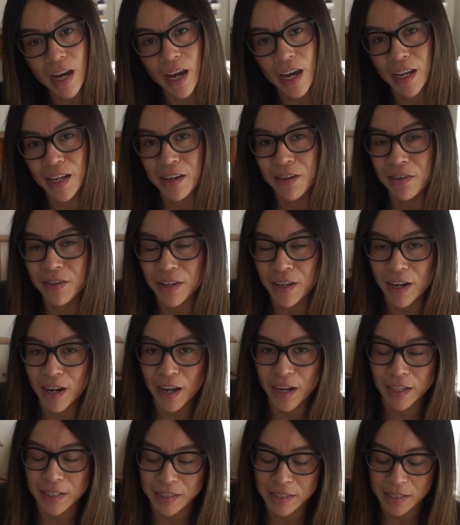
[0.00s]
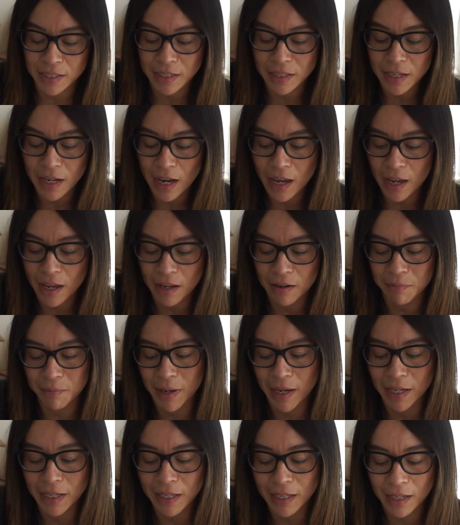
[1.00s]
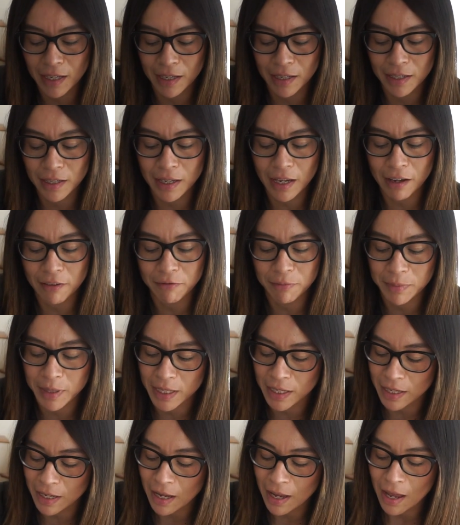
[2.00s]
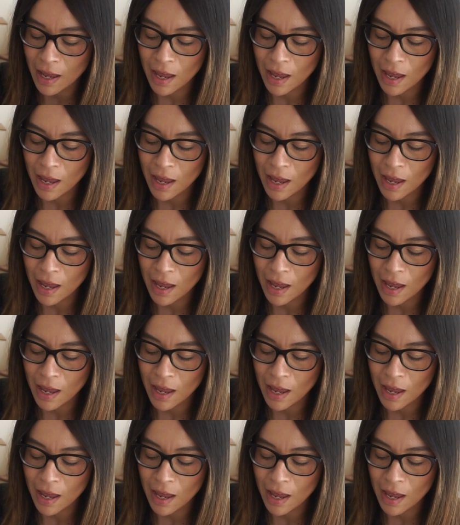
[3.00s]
I know that I did, and my kid gave me